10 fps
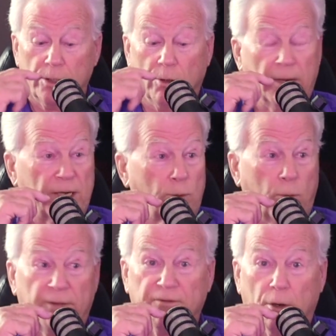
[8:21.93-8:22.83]
No matter
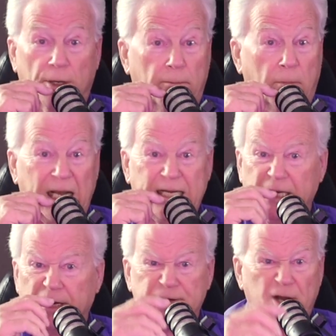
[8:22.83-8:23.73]
what, if you're on a mic
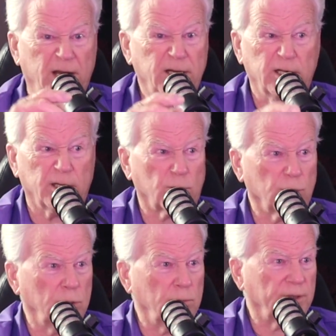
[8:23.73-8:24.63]
in a tiny little
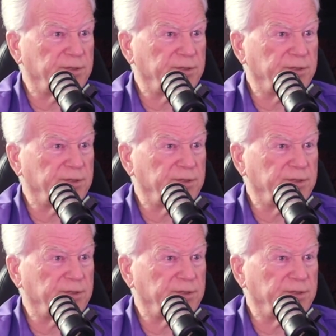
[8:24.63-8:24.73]
room with